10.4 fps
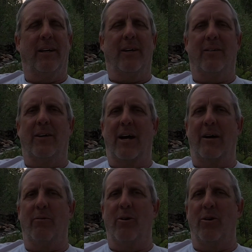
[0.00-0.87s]
When
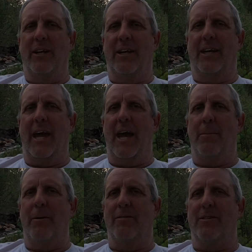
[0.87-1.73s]
I rolled into
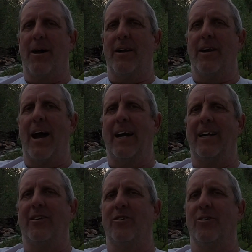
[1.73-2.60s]
camp, it was about
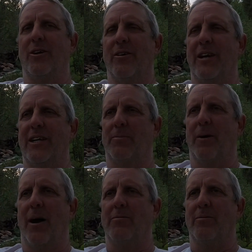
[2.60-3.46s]
92 degrees
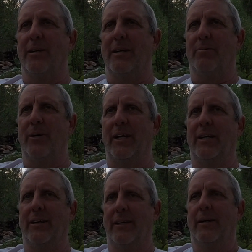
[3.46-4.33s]
probably.
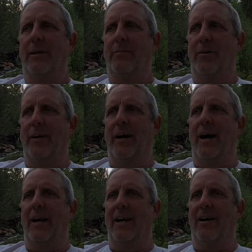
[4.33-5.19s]
Pretty
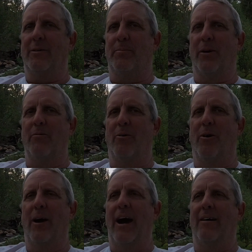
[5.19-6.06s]
hot. I was pretty
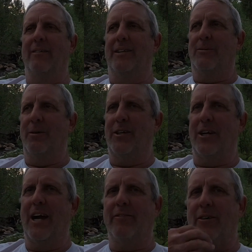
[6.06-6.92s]
wore out,
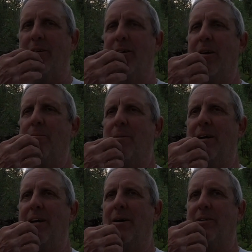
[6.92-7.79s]
especially after
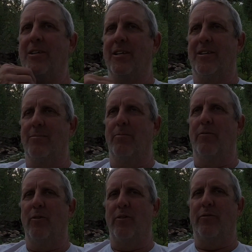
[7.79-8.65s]
being up since
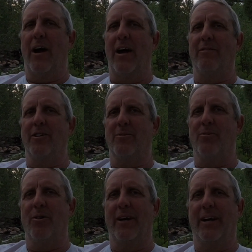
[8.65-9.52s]
before 5 this
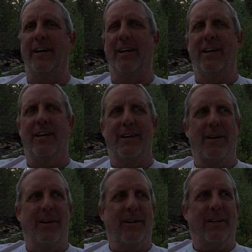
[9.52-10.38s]
morning.
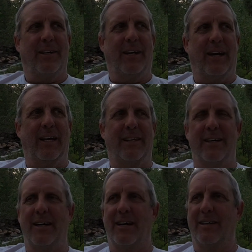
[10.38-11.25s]

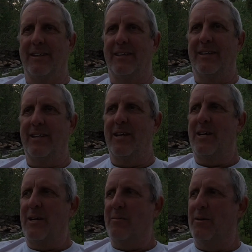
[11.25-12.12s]
And
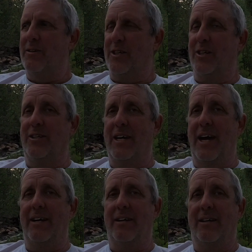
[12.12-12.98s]
it was a good
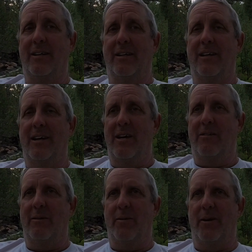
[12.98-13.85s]
day
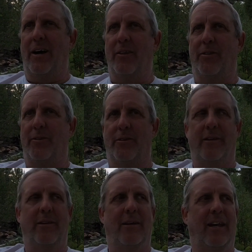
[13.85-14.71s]
to put on. I